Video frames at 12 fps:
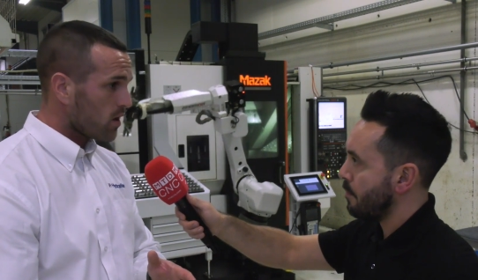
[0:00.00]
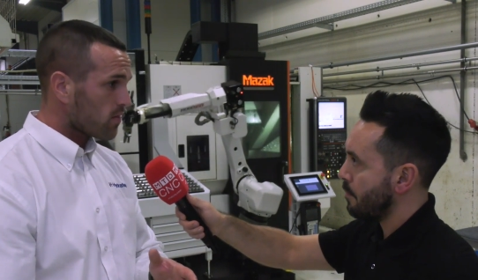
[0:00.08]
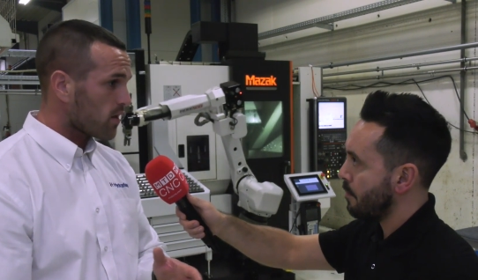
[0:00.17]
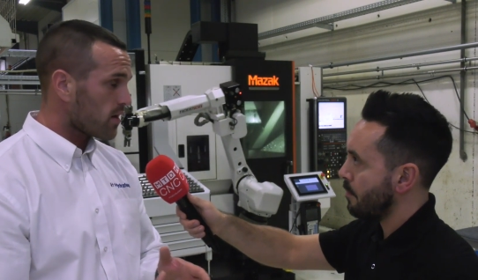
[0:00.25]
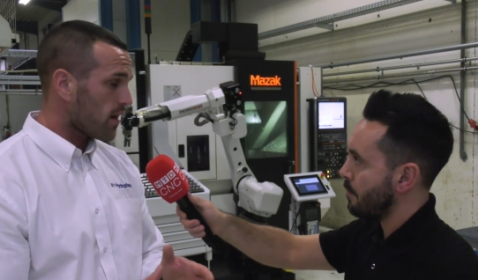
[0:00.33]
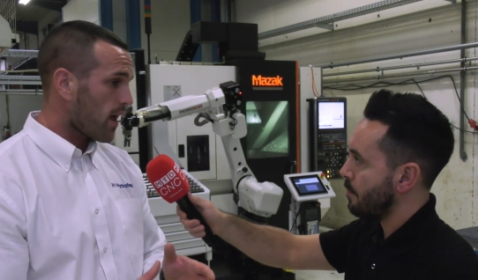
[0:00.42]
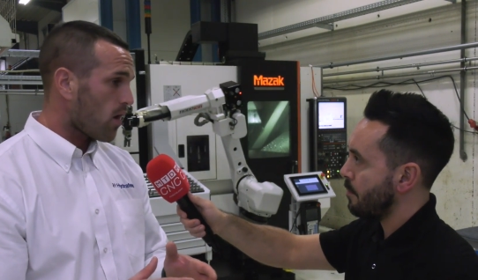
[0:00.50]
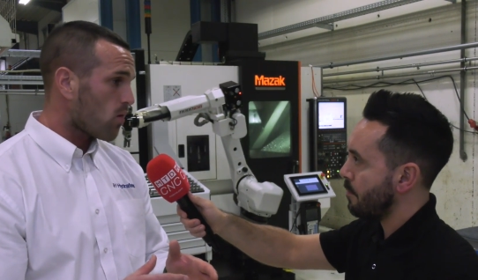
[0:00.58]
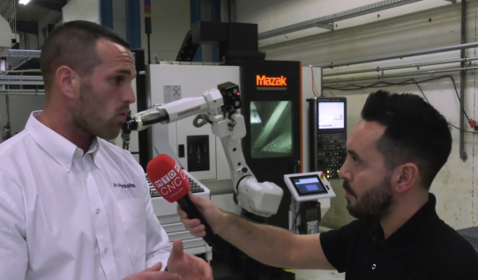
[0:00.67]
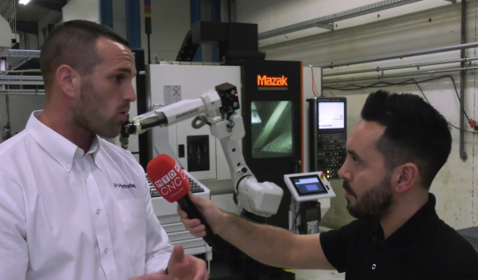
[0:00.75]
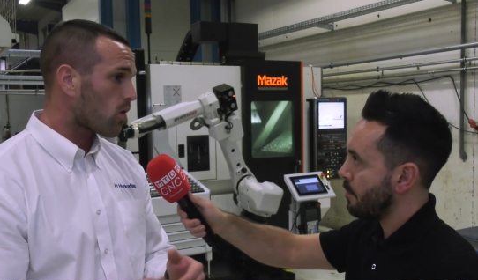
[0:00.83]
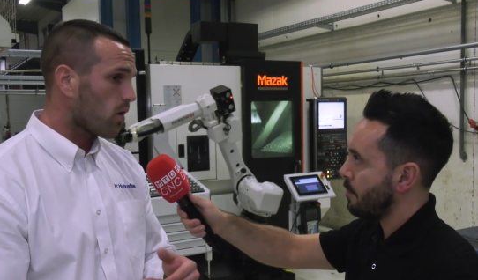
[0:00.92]
Speaker 1: They're
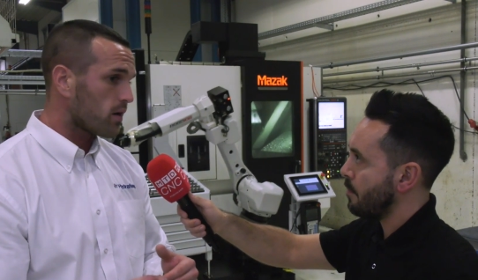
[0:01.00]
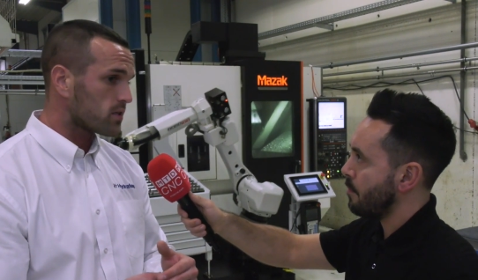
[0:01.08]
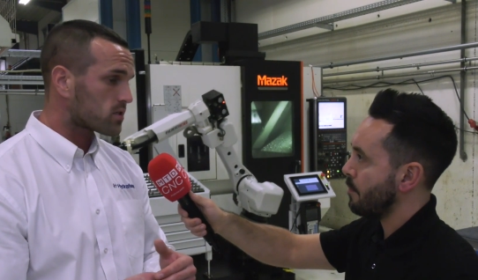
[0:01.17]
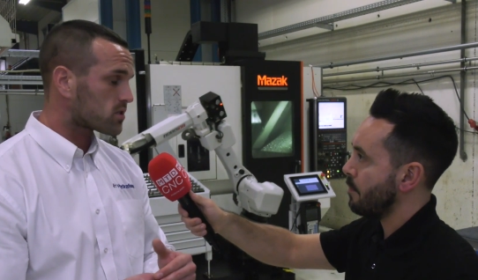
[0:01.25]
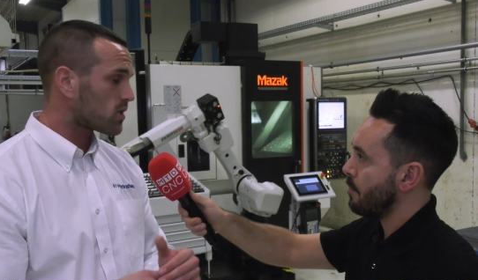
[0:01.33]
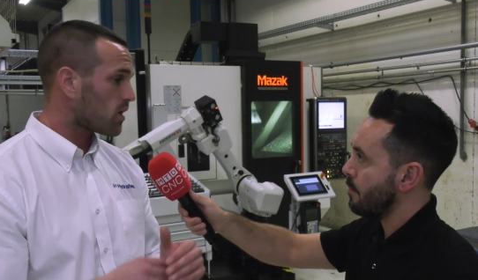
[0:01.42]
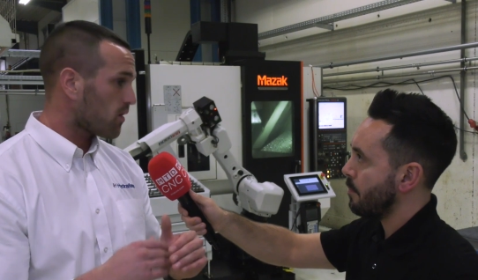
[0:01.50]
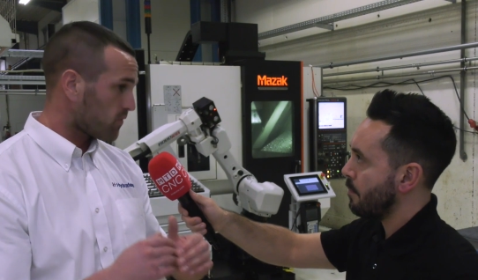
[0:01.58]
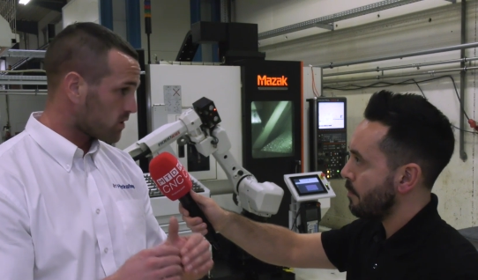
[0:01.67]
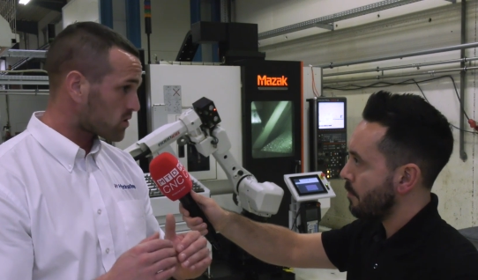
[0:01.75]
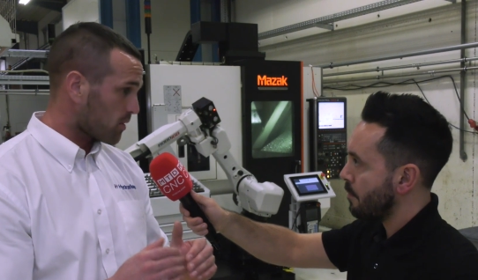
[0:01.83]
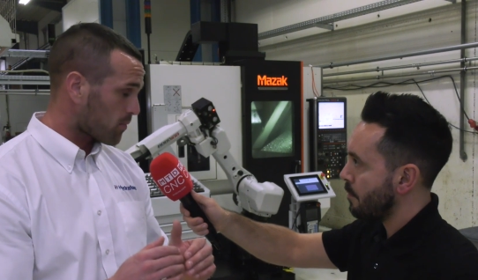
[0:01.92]
now guys, even
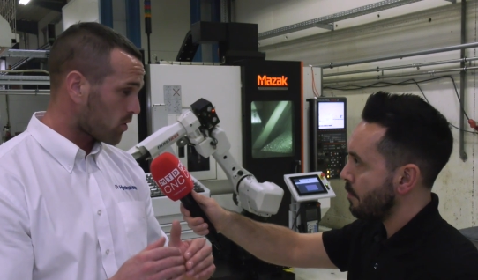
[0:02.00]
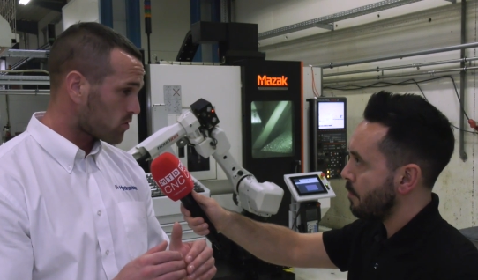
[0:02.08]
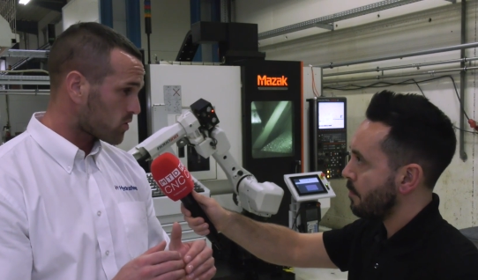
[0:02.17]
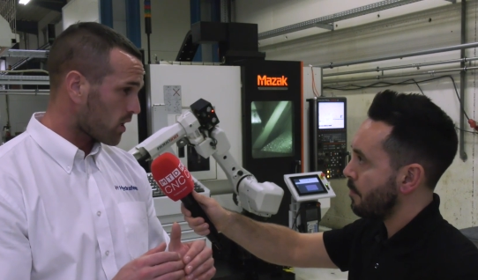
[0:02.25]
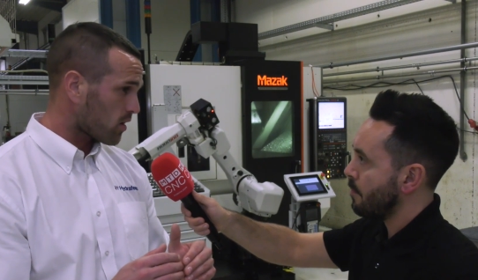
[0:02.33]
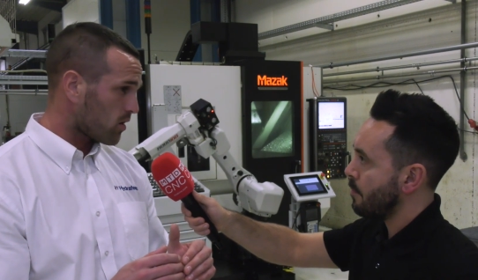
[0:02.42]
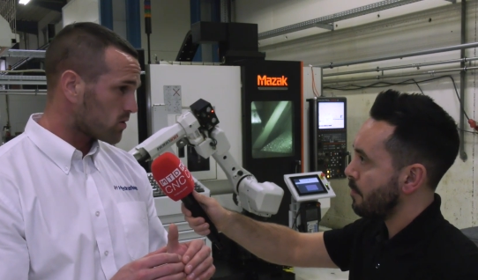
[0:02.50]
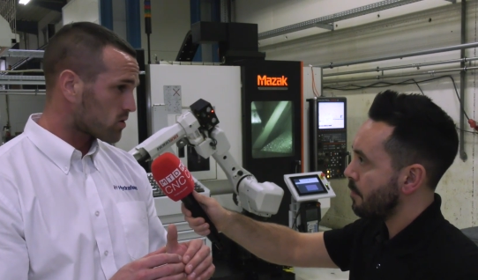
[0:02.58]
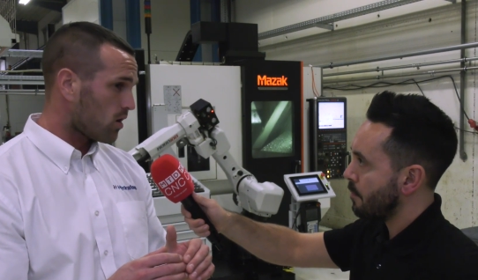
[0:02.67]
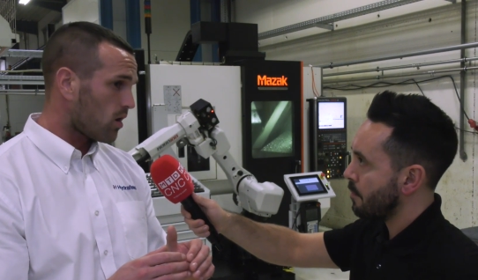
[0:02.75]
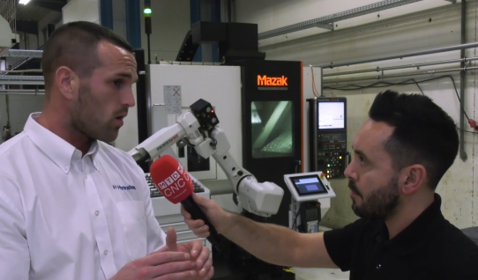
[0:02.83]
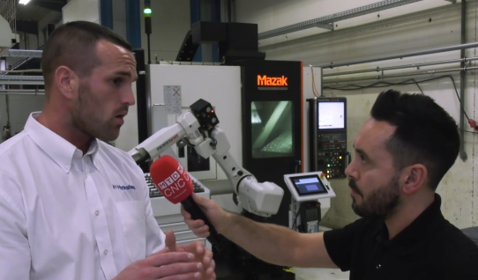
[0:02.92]
the subcontract guys
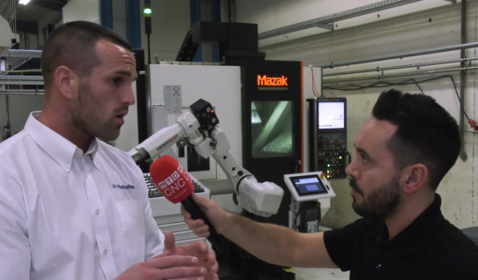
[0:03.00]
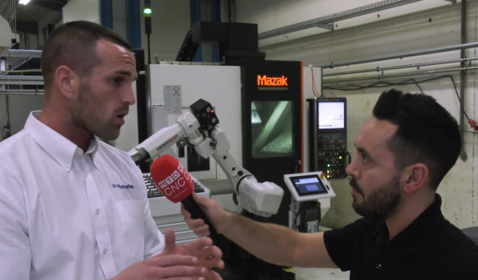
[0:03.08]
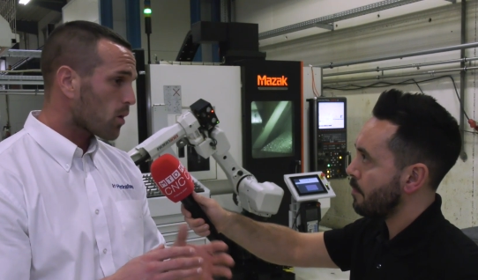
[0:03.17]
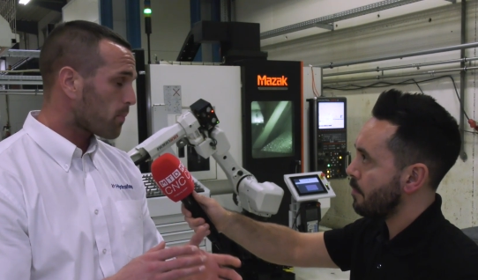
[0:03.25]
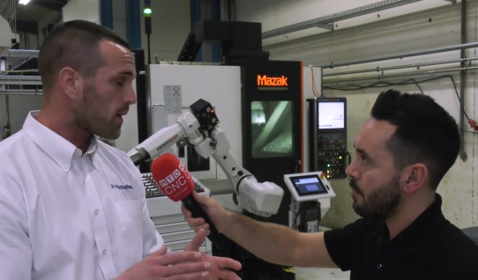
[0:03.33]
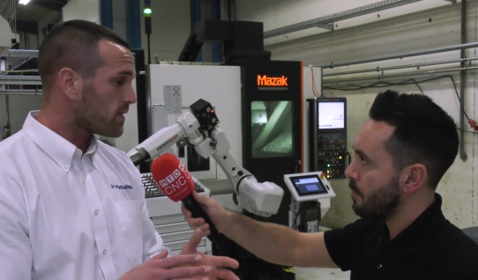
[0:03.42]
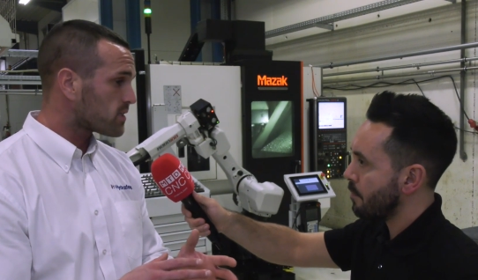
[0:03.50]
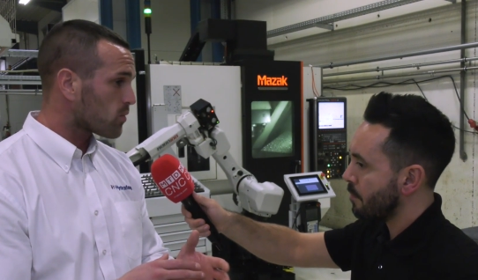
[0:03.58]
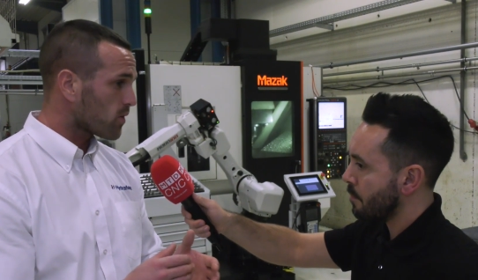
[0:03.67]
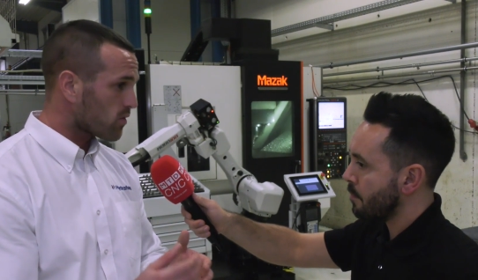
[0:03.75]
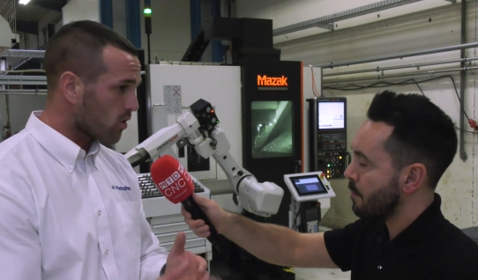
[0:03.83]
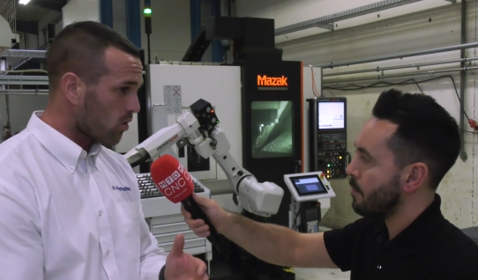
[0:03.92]
are competing
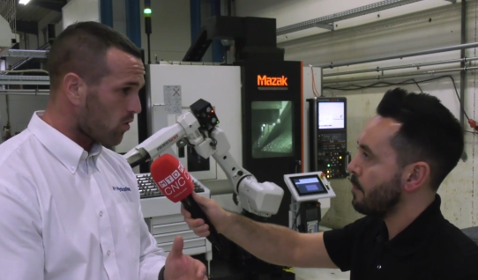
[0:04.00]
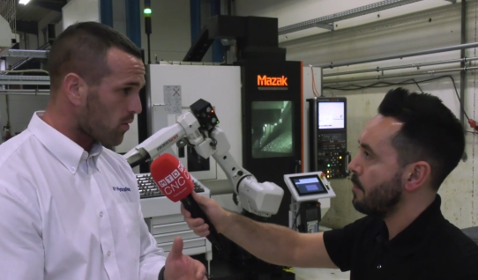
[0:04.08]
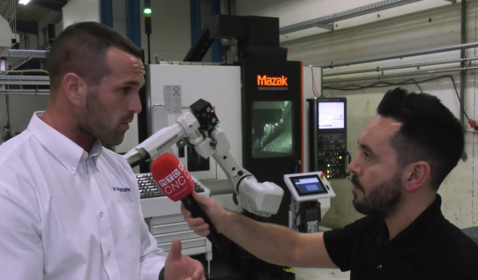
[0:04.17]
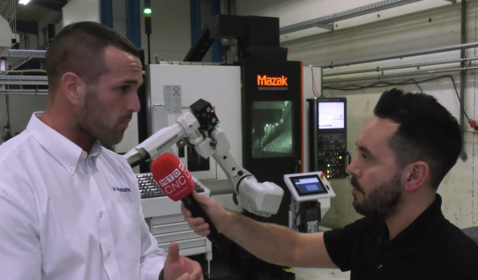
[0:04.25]
with Europe,